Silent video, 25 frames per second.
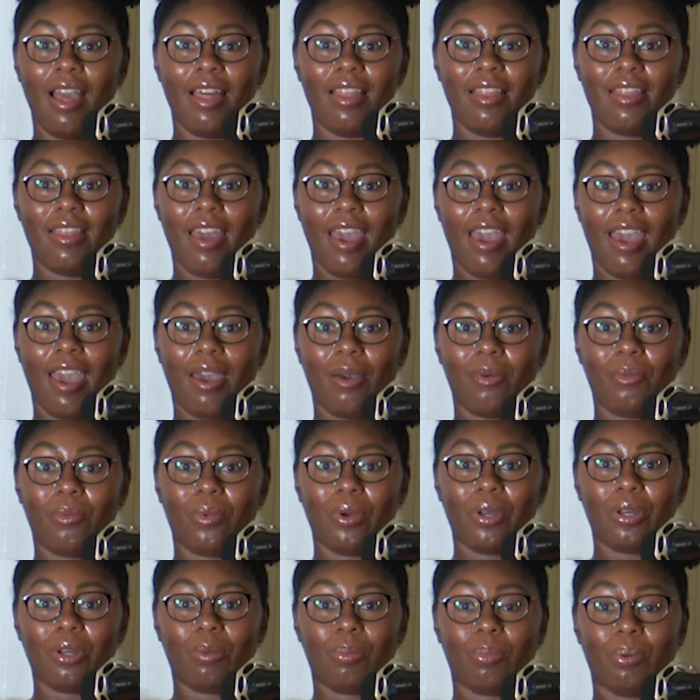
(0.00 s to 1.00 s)
that
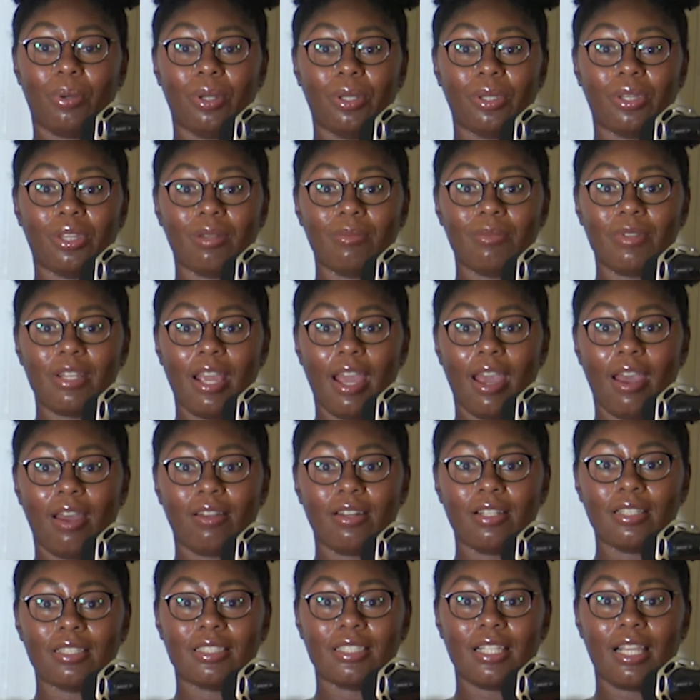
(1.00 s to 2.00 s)
will put them
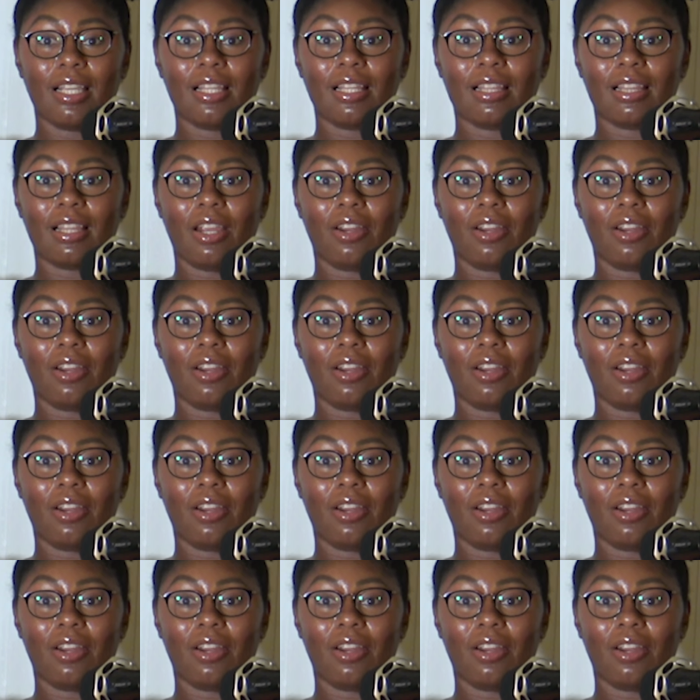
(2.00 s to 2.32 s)
down and say that